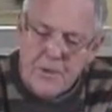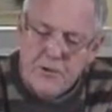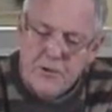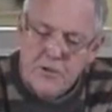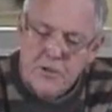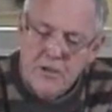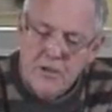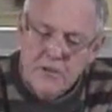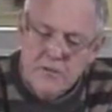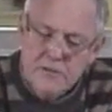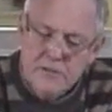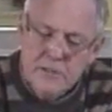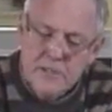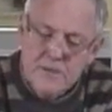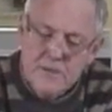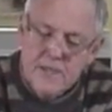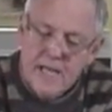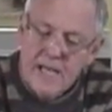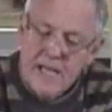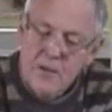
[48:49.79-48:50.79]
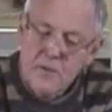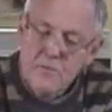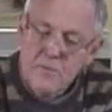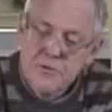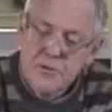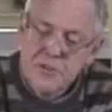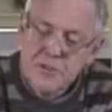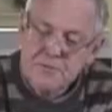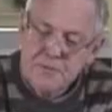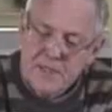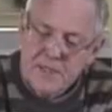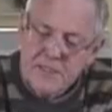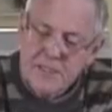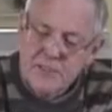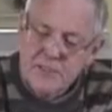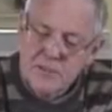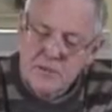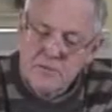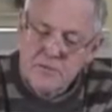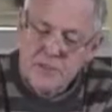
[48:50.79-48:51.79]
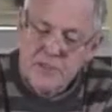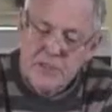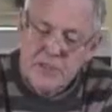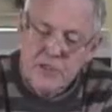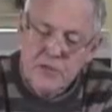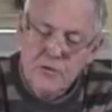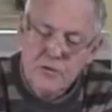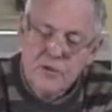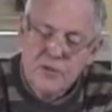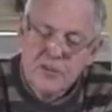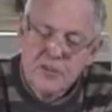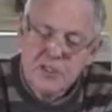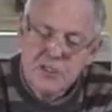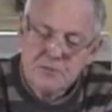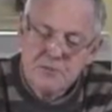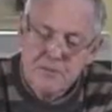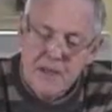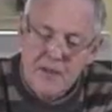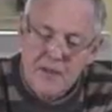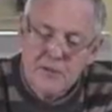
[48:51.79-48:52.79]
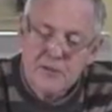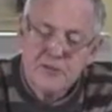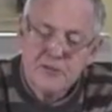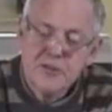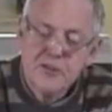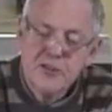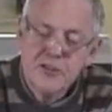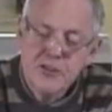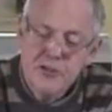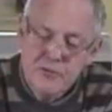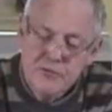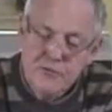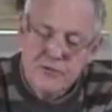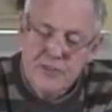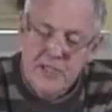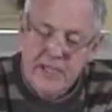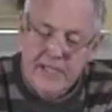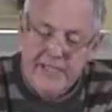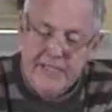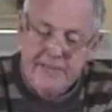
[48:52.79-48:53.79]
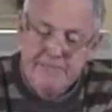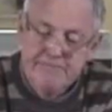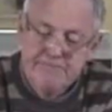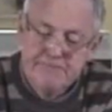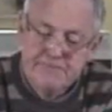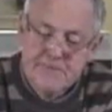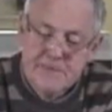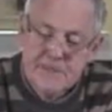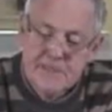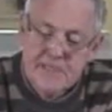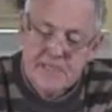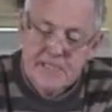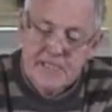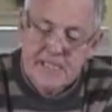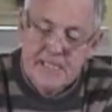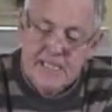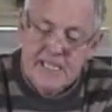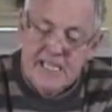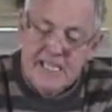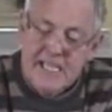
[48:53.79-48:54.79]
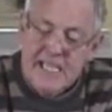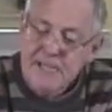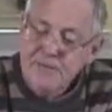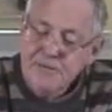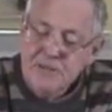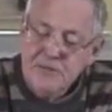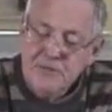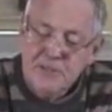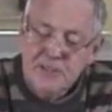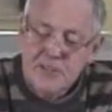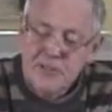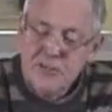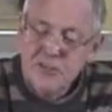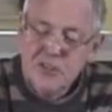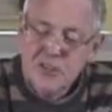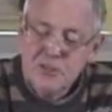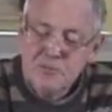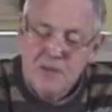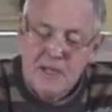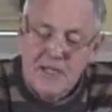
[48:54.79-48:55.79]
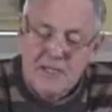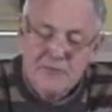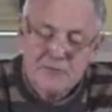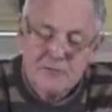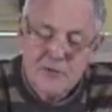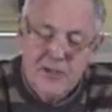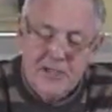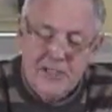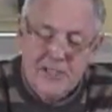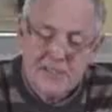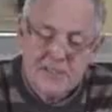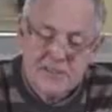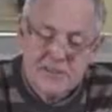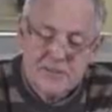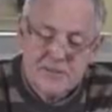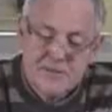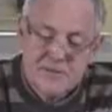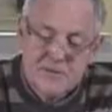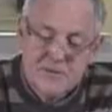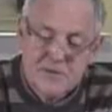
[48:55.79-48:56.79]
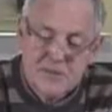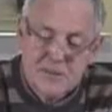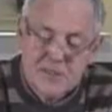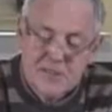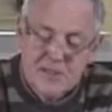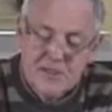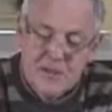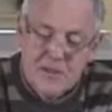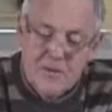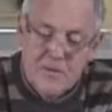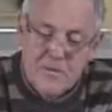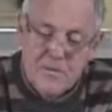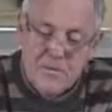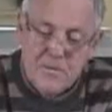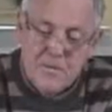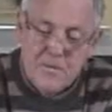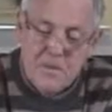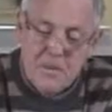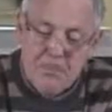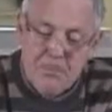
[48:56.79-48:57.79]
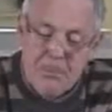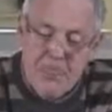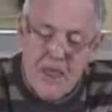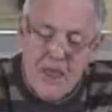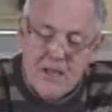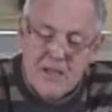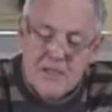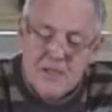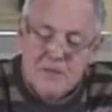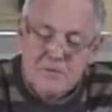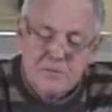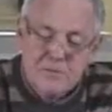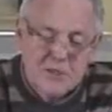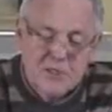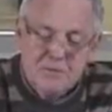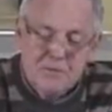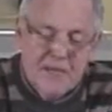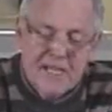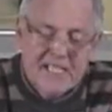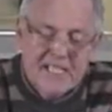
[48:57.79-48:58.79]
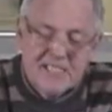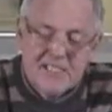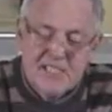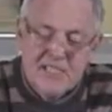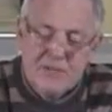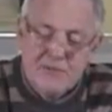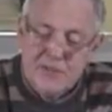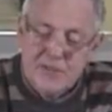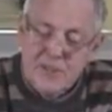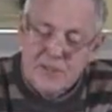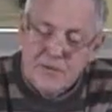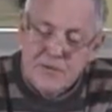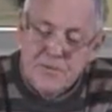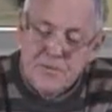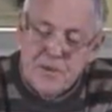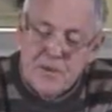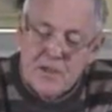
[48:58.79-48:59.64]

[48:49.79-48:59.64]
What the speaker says: You can't help respecting somebody who can spell Tuesday, even if he doesn't spell it right. But spelling isn't everything.